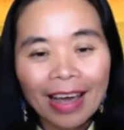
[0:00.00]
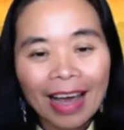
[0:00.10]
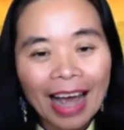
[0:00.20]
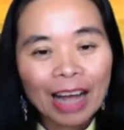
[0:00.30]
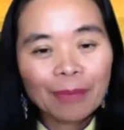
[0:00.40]

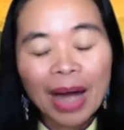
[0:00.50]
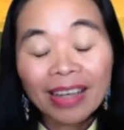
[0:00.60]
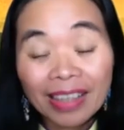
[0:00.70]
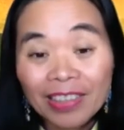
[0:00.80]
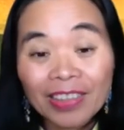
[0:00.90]
I'm
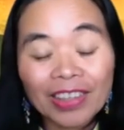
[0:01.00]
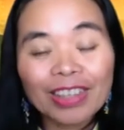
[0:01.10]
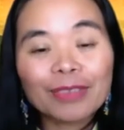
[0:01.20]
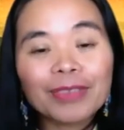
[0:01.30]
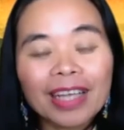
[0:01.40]
undisturbed.
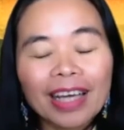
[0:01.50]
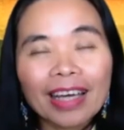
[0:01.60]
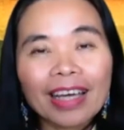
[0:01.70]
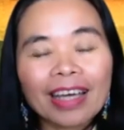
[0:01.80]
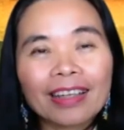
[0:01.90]
And